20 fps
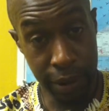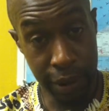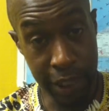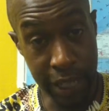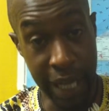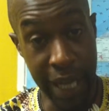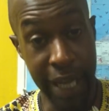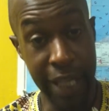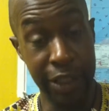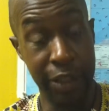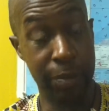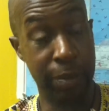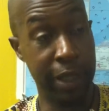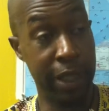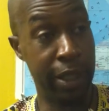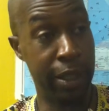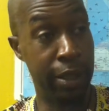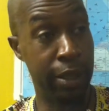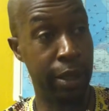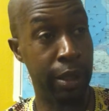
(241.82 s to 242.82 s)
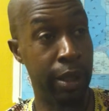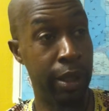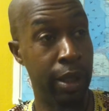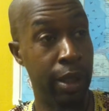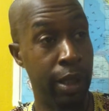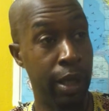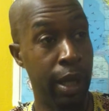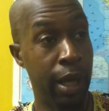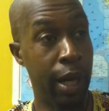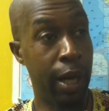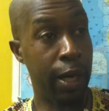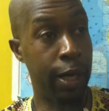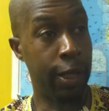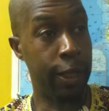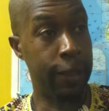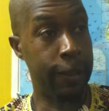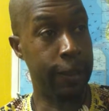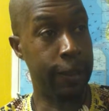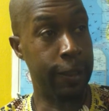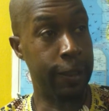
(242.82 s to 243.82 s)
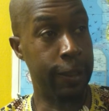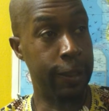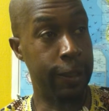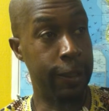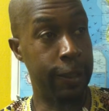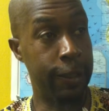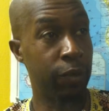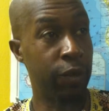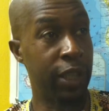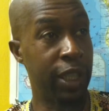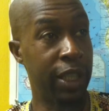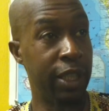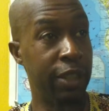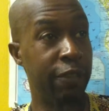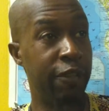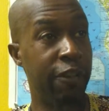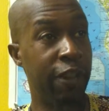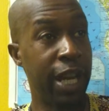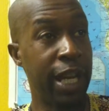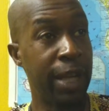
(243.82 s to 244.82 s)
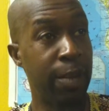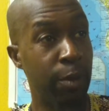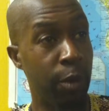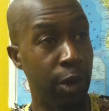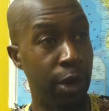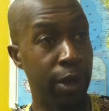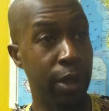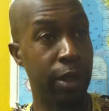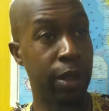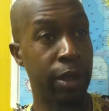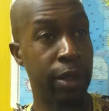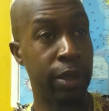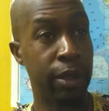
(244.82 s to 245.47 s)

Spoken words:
that has been the framework